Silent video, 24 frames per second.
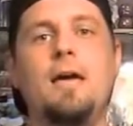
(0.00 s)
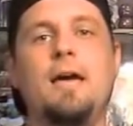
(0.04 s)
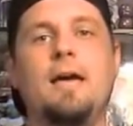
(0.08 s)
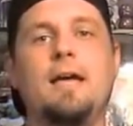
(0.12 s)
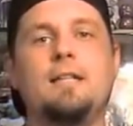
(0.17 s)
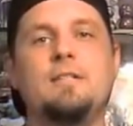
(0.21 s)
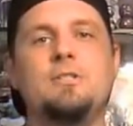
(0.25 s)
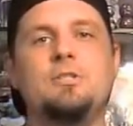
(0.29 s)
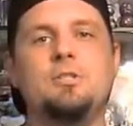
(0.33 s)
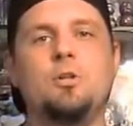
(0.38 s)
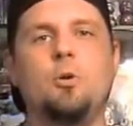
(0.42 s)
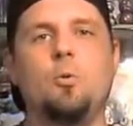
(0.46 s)

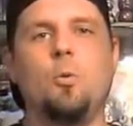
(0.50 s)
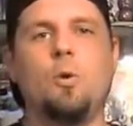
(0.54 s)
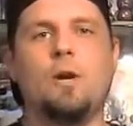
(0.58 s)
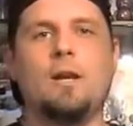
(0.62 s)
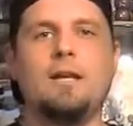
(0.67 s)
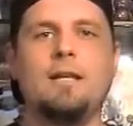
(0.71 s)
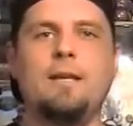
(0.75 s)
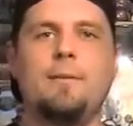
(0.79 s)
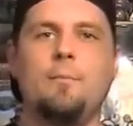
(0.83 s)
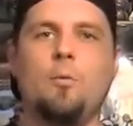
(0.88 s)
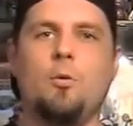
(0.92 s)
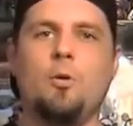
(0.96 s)
And so we're
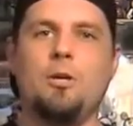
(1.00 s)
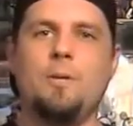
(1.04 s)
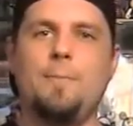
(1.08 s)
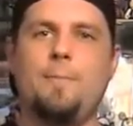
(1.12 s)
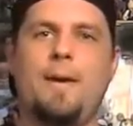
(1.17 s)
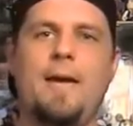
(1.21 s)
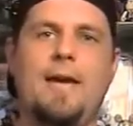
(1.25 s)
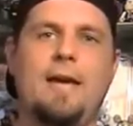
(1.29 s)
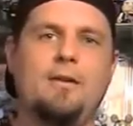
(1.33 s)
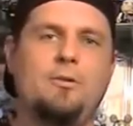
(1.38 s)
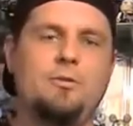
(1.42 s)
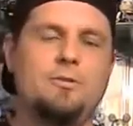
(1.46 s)
going to get more into
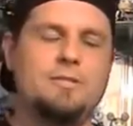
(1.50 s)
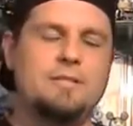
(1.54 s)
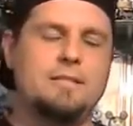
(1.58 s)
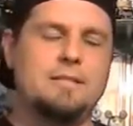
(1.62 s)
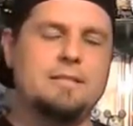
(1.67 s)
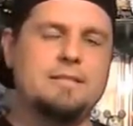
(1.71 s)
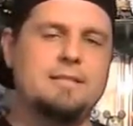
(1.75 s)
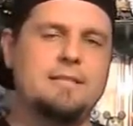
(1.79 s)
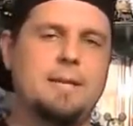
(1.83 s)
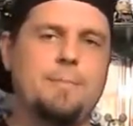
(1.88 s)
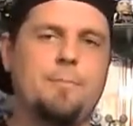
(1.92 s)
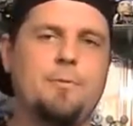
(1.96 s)
panels in
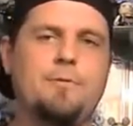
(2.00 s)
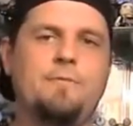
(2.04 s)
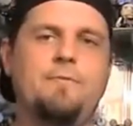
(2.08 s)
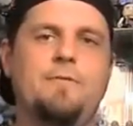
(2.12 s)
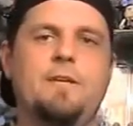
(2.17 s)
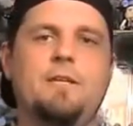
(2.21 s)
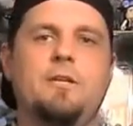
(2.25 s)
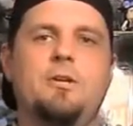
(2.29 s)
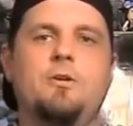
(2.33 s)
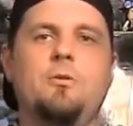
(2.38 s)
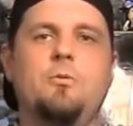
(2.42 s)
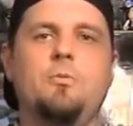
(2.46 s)
a separate
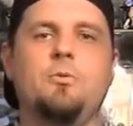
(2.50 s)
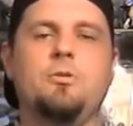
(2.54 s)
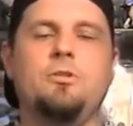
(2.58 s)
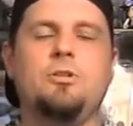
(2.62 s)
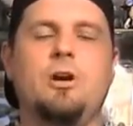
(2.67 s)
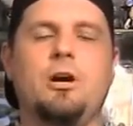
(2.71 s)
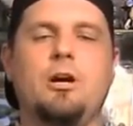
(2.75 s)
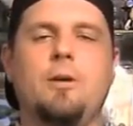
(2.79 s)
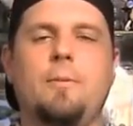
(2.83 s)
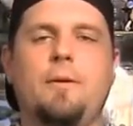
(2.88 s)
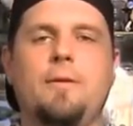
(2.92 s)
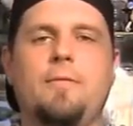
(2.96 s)
video, and we'll
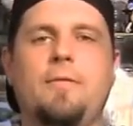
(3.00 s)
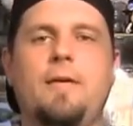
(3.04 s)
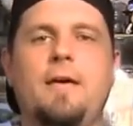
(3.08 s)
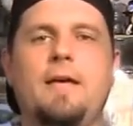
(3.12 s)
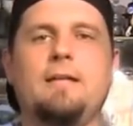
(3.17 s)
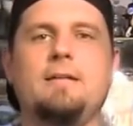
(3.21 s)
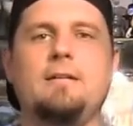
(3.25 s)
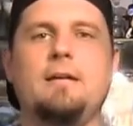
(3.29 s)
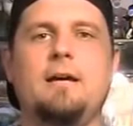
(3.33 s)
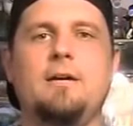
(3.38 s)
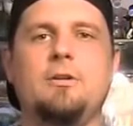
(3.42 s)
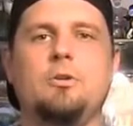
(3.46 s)
talk about
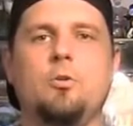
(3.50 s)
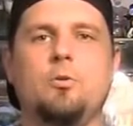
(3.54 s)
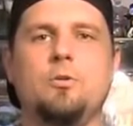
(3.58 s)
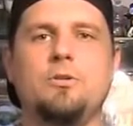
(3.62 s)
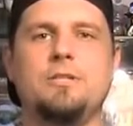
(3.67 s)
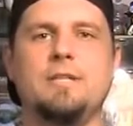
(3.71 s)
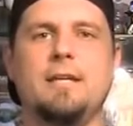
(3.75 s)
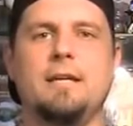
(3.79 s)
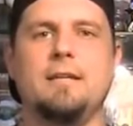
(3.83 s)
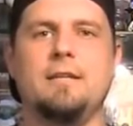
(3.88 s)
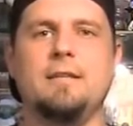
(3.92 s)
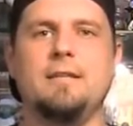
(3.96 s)
that
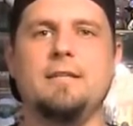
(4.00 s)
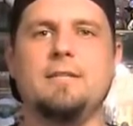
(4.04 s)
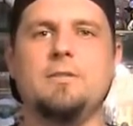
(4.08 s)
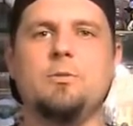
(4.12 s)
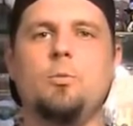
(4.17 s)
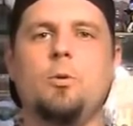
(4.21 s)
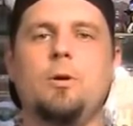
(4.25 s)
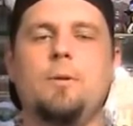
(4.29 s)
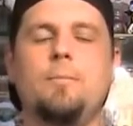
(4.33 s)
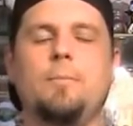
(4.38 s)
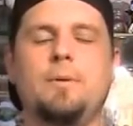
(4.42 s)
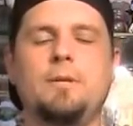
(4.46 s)
towards the end of this
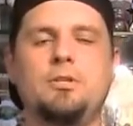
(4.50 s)
one.